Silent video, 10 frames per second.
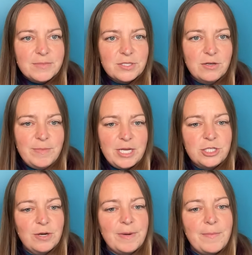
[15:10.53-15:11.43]
So making
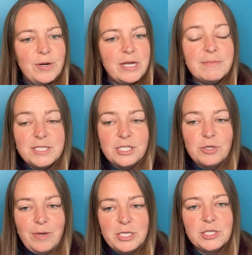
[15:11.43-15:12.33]
sure I'm not putting them in
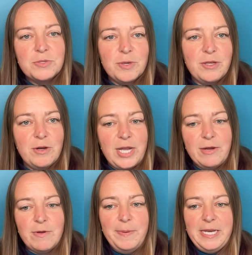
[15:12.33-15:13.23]
situations where they're getting
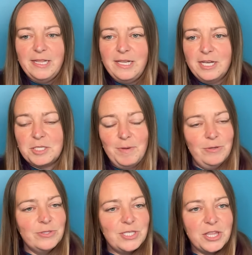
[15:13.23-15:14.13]
repeatedly
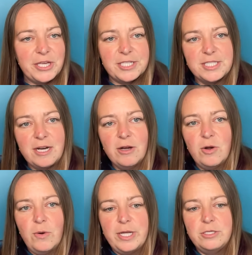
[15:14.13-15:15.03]
exposed to things that are
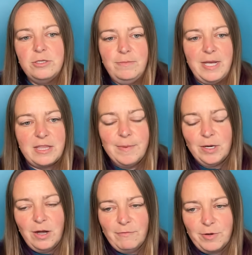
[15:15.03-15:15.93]
going to make them
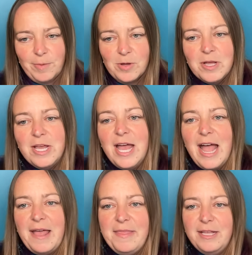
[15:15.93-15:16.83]
uncomfortable.
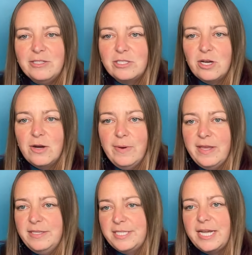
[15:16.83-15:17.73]
And then start
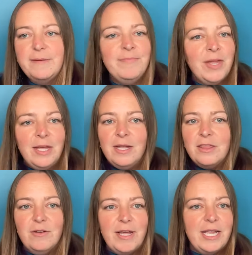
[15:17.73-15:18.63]
with, say,
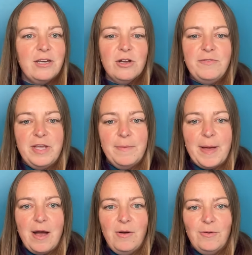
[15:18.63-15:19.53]
they're getting nervy
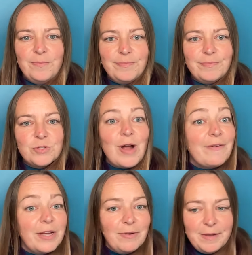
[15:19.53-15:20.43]
about
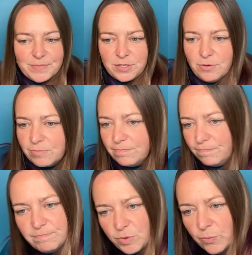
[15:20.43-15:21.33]
traffic, right? So
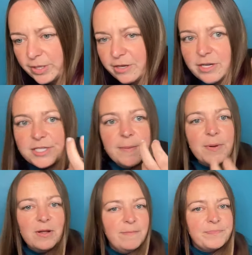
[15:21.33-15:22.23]
really good
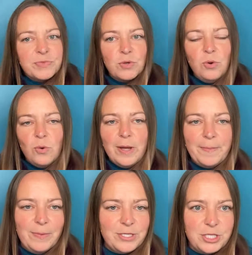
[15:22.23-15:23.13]
example, Cool Whip,
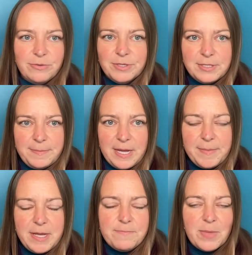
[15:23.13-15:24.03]
when she was a
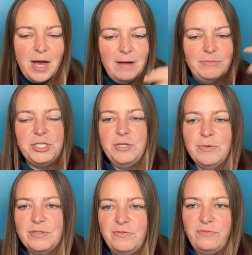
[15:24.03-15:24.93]
baby, she
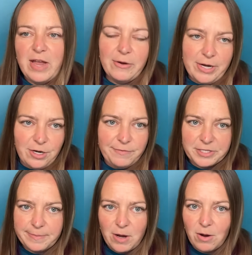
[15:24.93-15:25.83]
was very
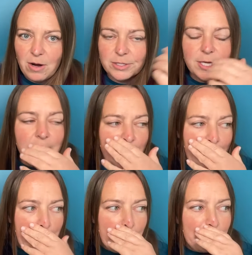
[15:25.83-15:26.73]
nervous about cars,
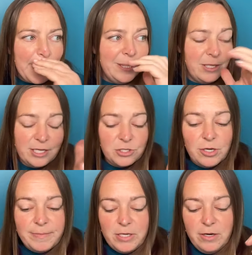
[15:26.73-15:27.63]

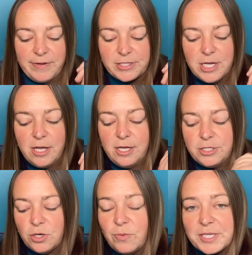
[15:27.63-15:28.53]
extremely nervous.
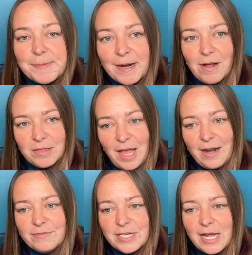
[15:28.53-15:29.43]
So we spent a
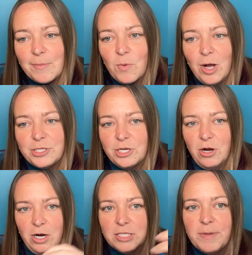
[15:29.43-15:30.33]
lot of time watching
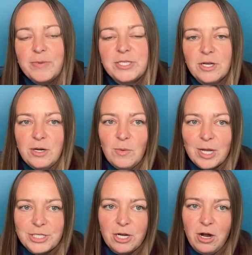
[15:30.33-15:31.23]
cars, but we started
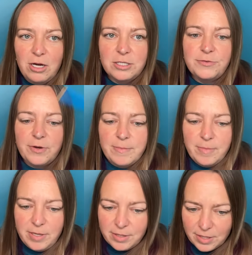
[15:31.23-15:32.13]
watching cars
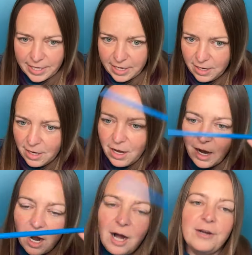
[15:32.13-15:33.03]
from like
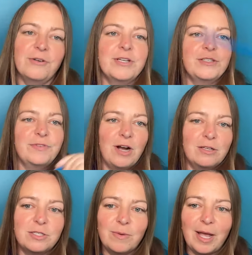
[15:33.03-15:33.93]
hundreds of
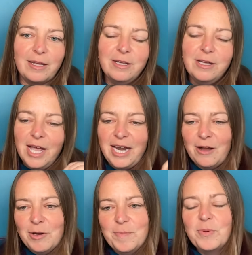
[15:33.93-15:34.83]
yards away. And
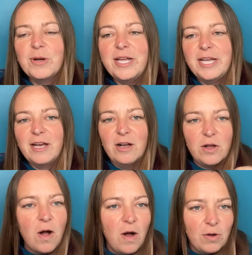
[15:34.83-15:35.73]
I would bring a
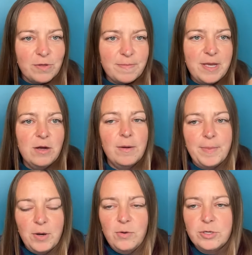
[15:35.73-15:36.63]
Kong with me or a
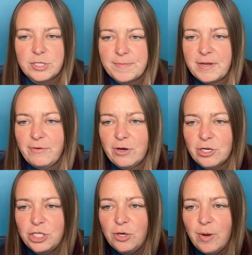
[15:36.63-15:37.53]
bone or something for her
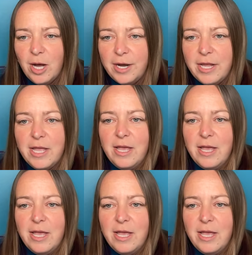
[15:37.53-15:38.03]
to chew on.